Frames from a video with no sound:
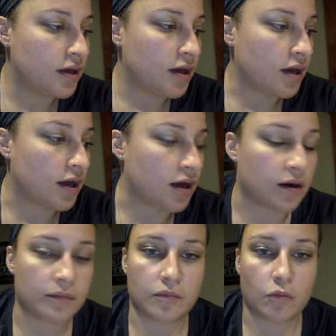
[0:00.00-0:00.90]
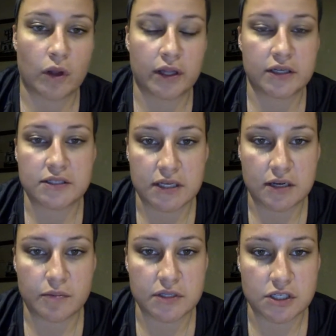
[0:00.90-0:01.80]
while in a seated
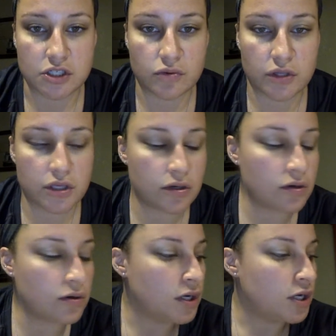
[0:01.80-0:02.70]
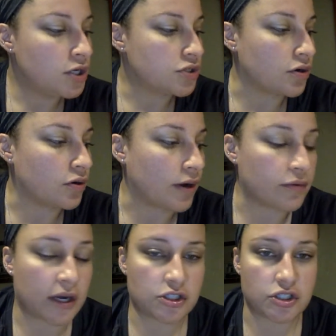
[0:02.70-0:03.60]
position with you. So I would
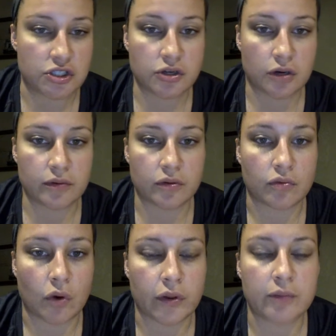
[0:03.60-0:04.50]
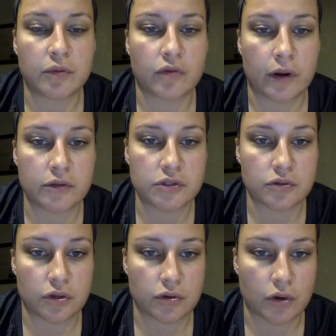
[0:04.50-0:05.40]
actually start with the rolling before I would do the
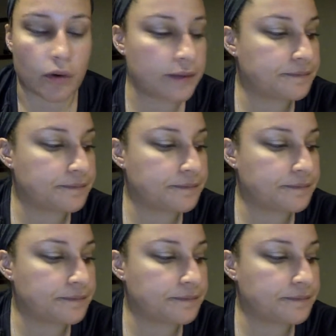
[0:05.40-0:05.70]
throwing.